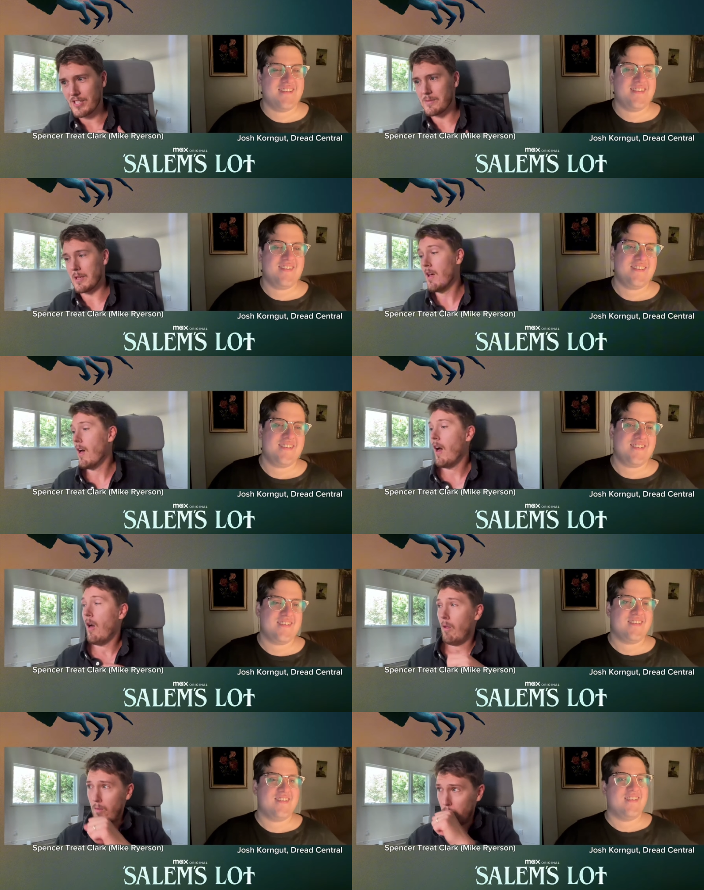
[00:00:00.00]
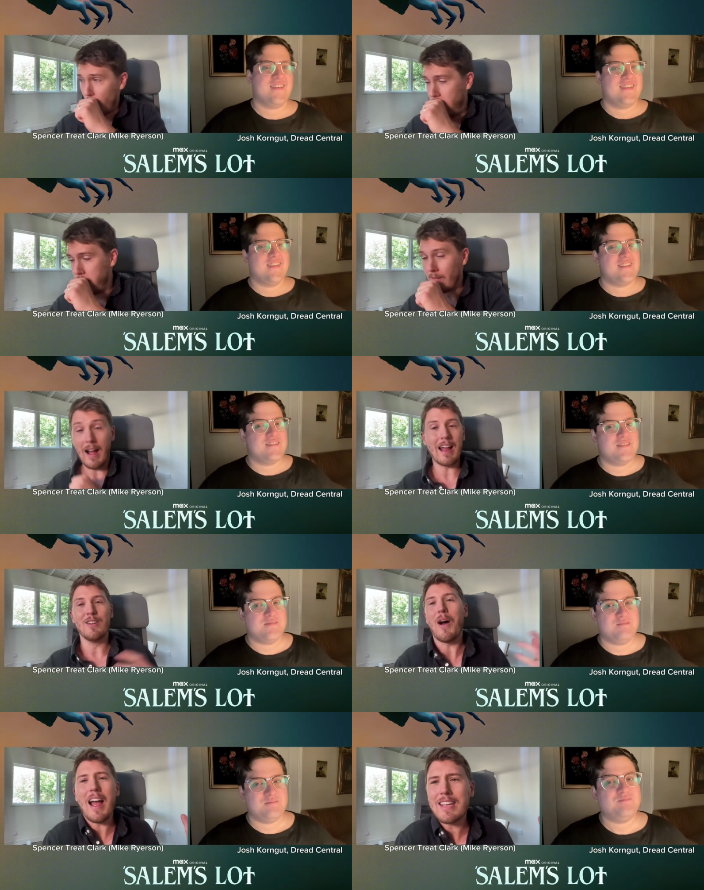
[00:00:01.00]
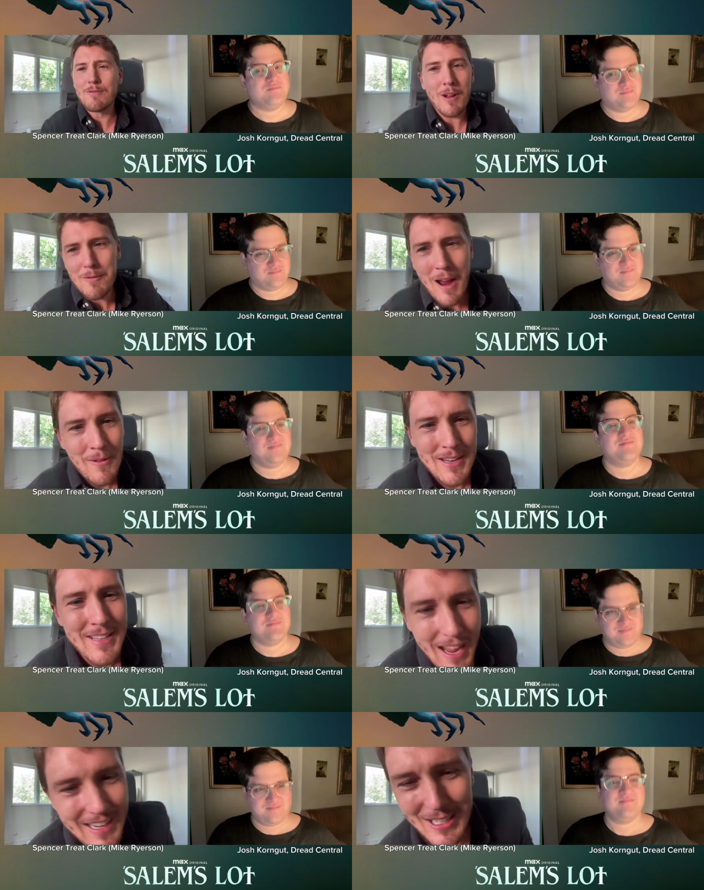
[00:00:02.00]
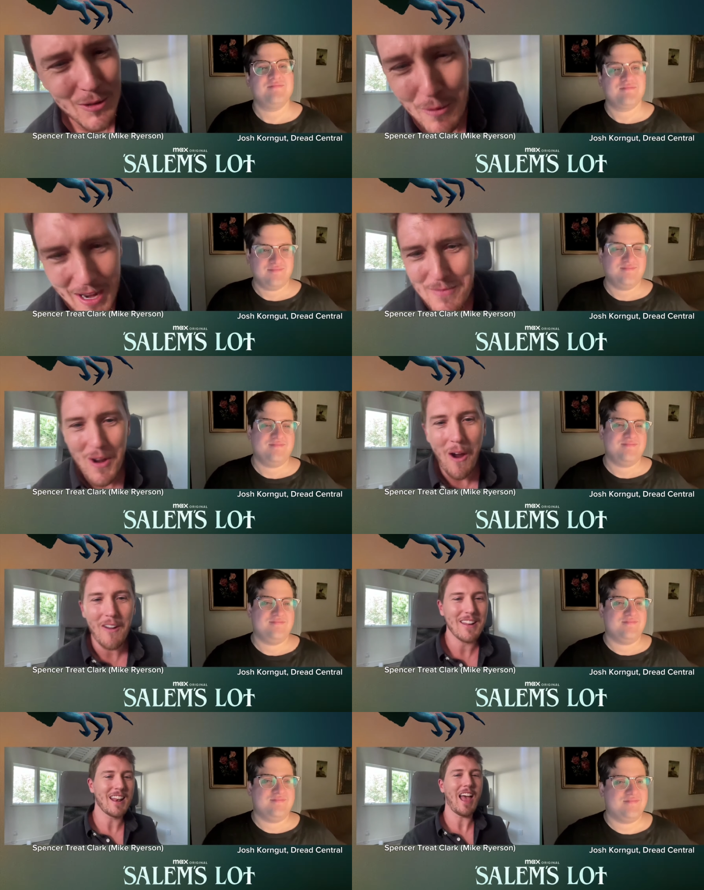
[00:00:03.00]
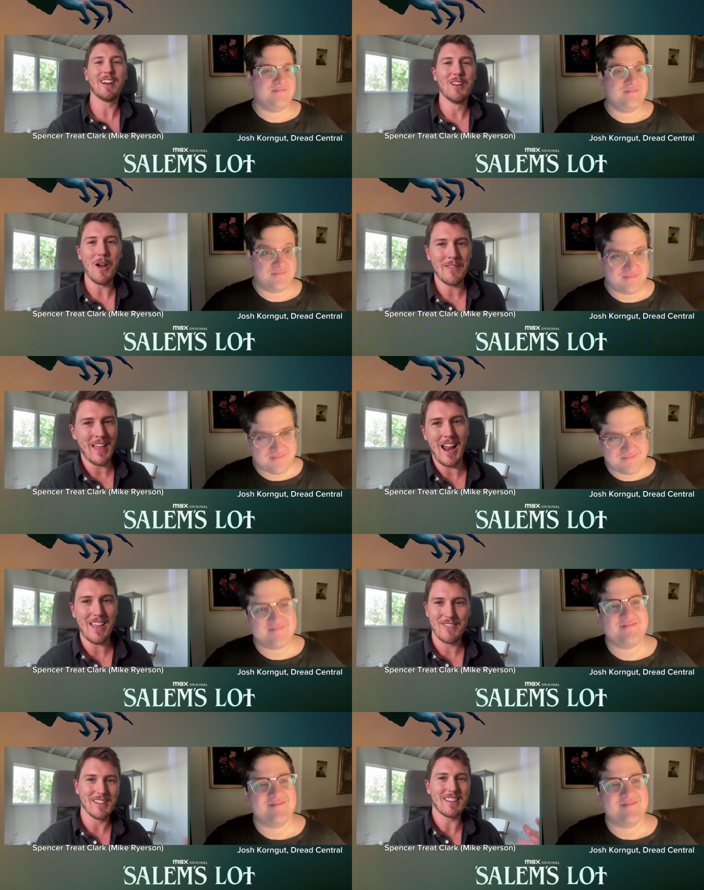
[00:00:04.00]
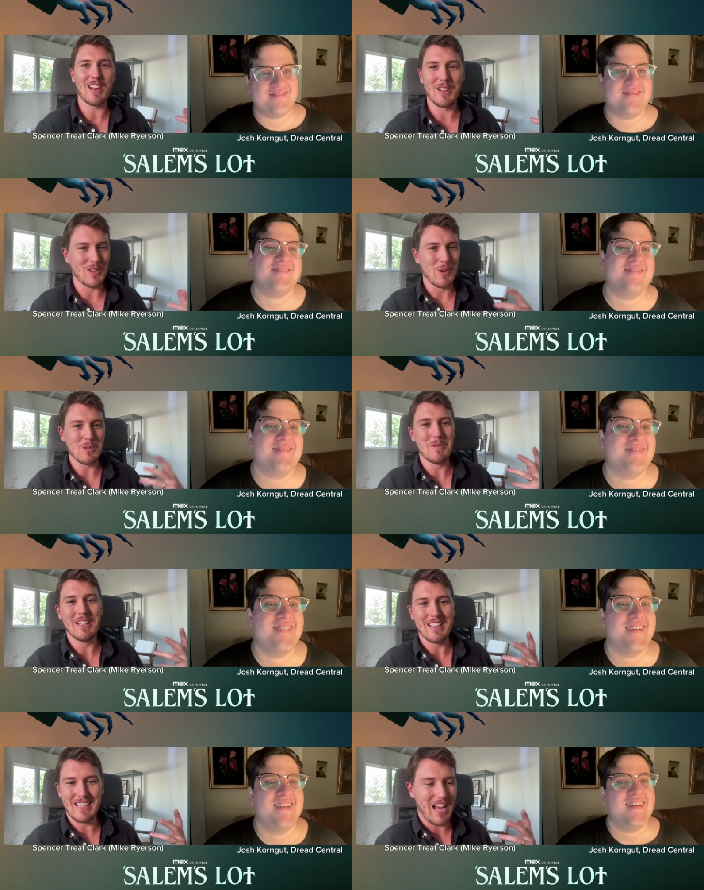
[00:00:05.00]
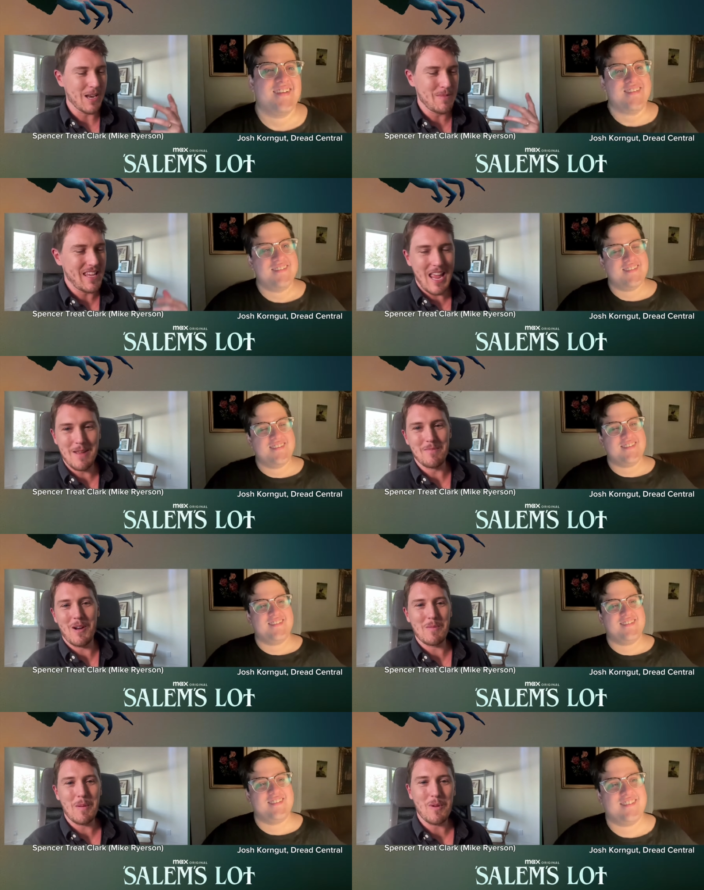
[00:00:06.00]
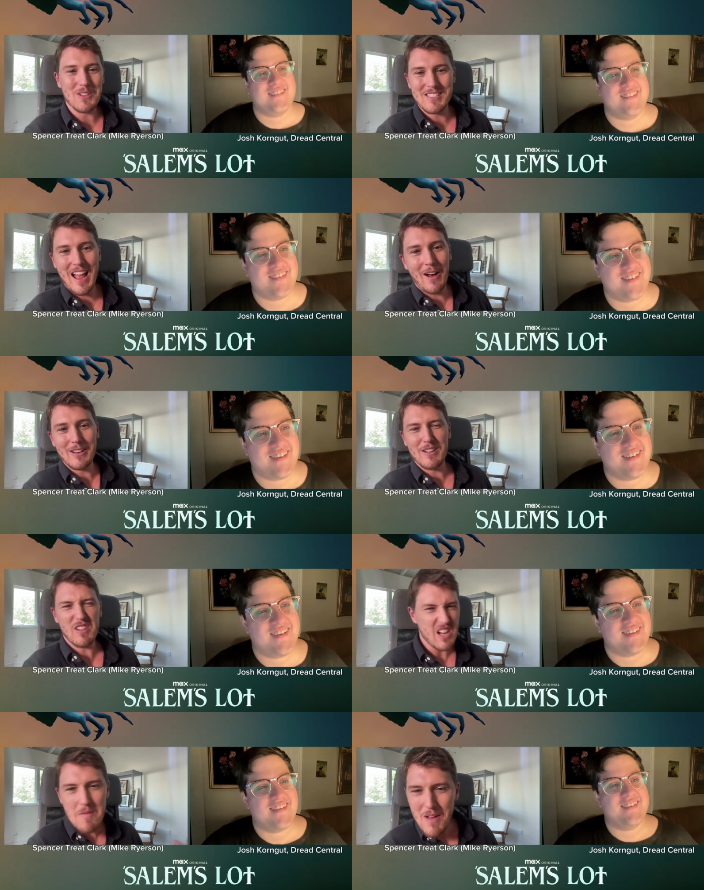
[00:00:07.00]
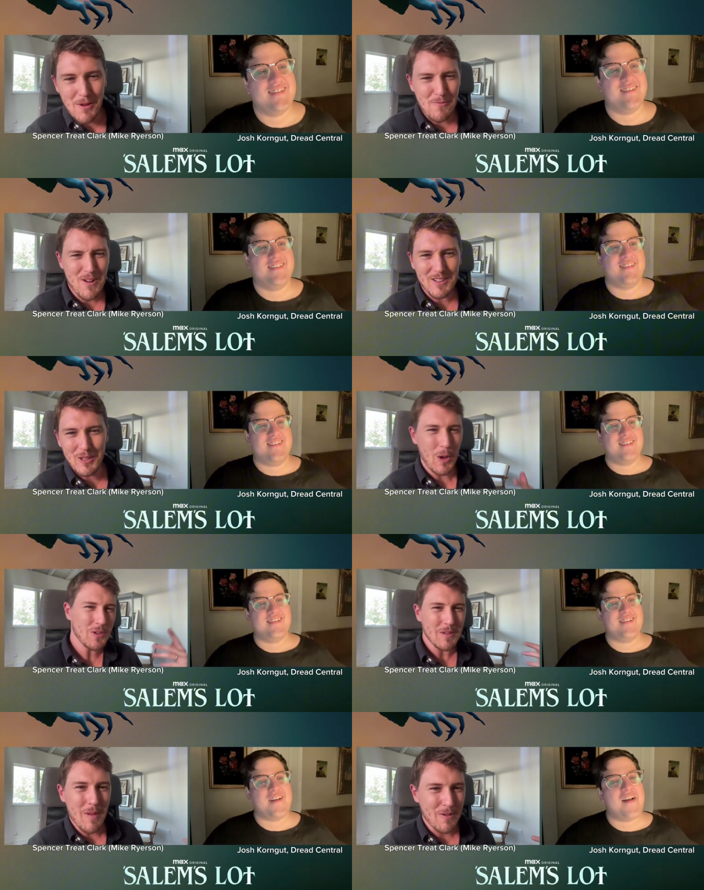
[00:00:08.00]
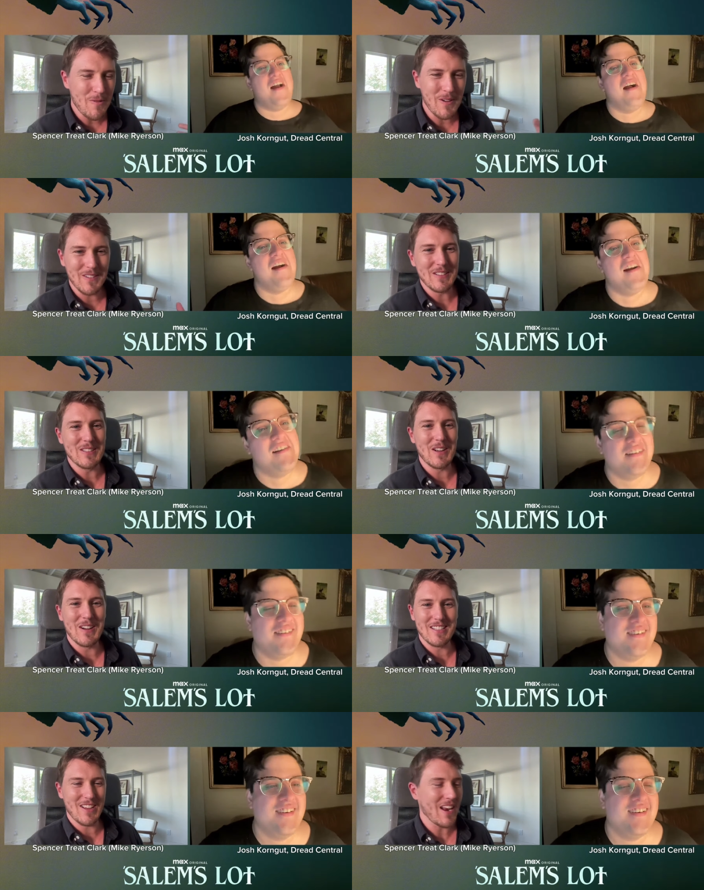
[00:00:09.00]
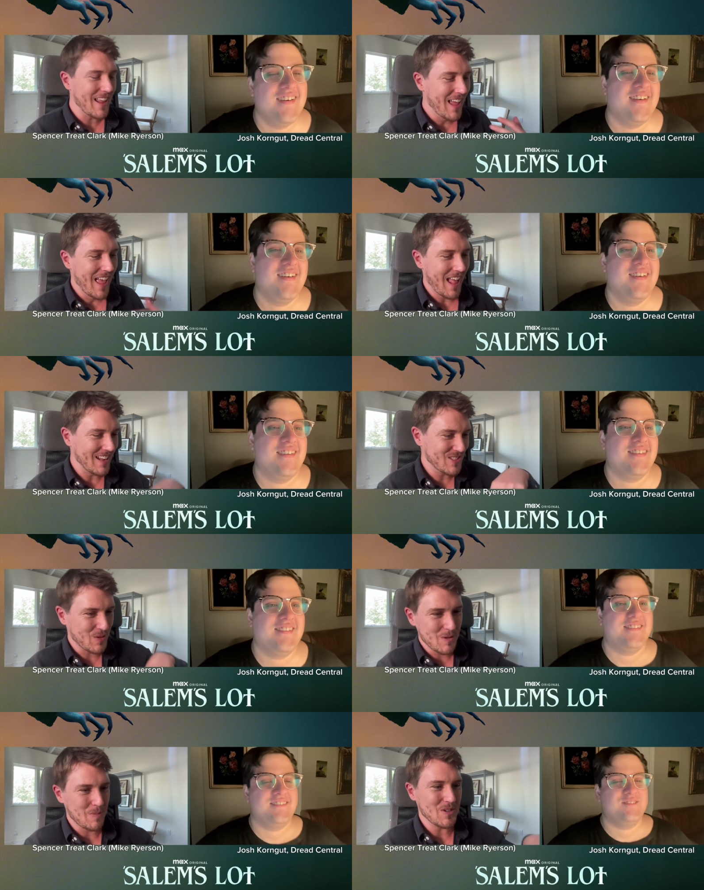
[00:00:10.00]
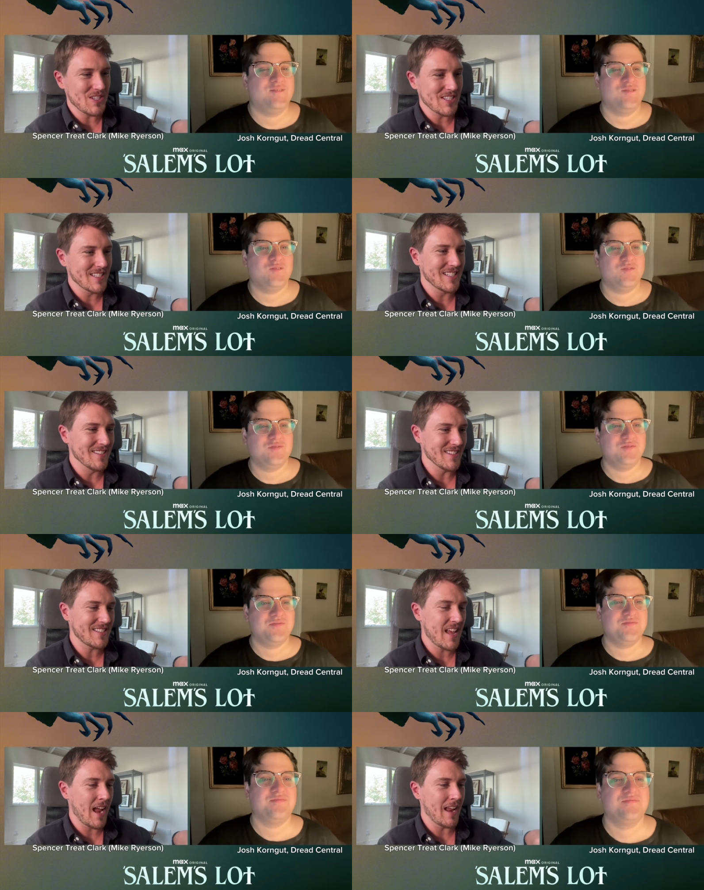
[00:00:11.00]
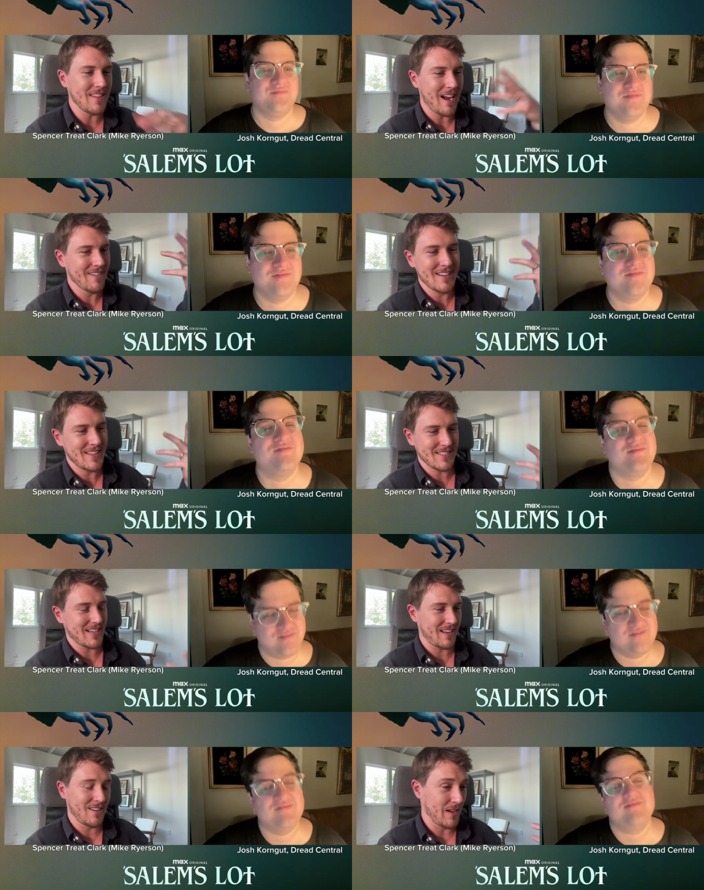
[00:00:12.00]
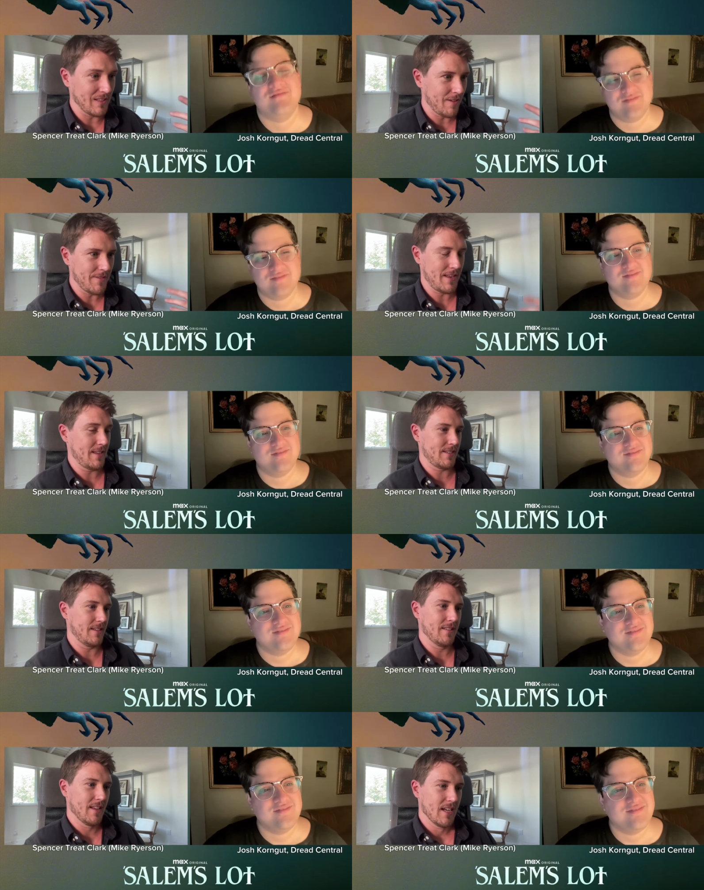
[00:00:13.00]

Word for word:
Speaker 1: excuse me you know, I can run around at night in a graveyard and I don't know. And that, I feel like that like ultimately like kind of became part of my personality of like, I'm not afraid of ghosts. I'm not afraid of the dark side. And, and it's sort of persisted to this day. The irony is like, I, you know, I love it as a